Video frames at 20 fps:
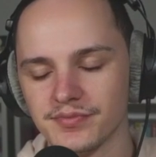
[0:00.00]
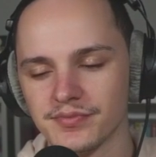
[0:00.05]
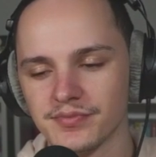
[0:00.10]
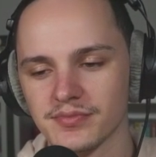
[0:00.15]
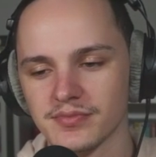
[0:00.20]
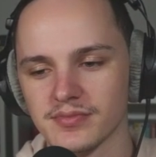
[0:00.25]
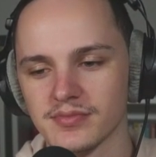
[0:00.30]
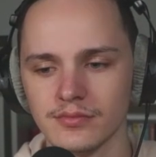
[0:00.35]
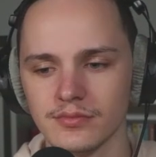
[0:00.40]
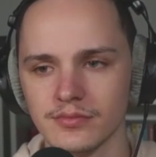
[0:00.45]

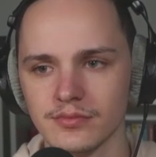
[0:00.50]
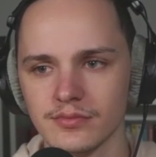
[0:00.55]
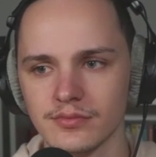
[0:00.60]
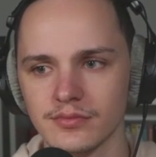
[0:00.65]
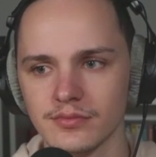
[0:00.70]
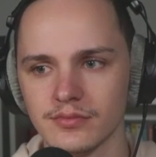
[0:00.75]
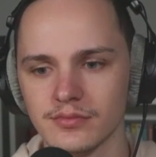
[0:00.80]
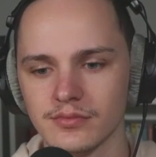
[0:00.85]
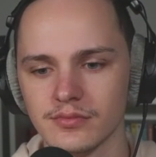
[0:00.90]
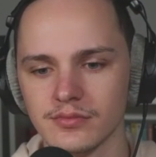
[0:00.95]

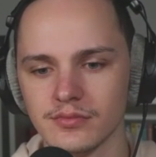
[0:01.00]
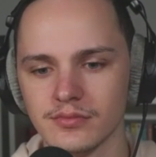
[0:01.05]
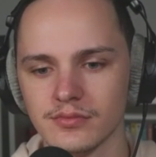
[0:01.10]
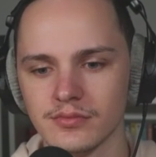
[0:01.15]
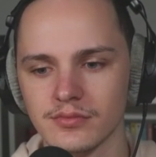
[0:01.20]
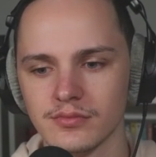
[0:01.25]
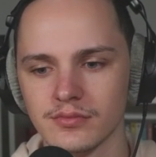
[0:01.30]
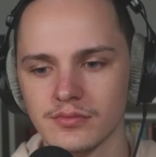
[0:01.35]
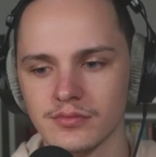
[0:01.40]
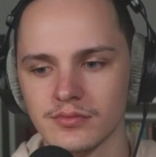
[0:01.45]

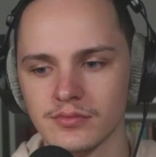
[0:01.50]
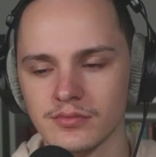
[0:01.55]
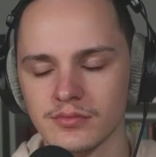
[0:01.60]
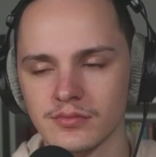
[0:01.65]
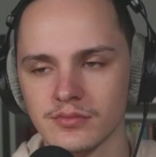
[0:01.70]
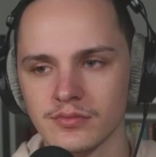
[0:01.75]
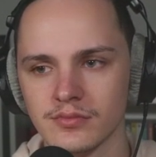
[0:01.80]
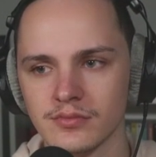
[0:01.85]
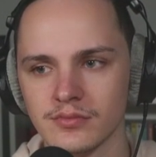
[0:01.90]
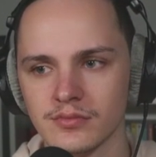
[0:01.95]

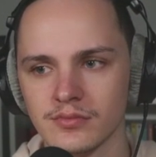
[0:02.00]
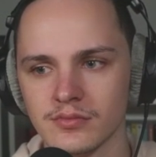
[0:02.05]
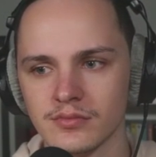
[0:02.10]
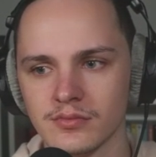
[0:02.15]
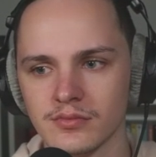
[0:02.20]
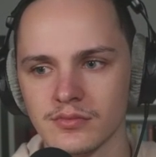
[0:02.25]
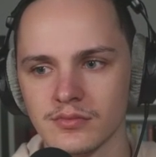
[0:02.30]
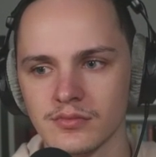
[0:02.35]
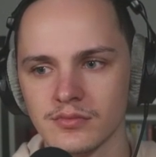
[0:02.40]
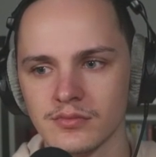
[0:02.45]

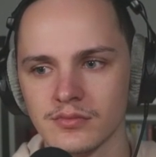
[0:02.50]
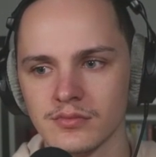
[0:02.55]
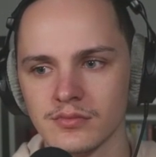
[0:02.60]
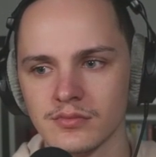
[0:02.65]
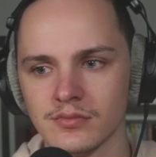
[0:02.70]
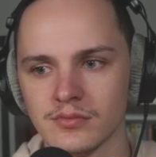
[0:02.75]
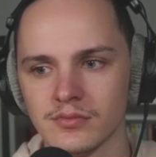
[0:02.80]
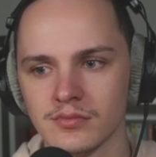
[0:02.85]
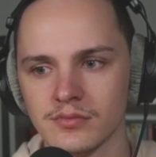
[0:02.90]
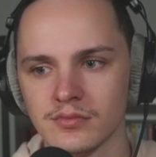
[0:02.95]

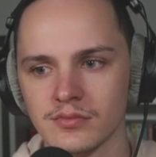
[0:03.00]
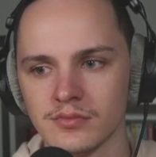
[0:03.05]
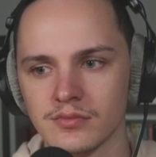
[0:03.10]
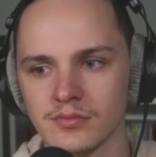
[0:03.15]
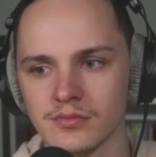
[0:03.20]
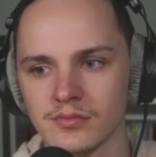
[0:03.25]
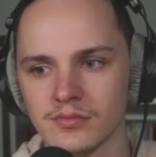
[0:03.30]
No one is speaking in this clip.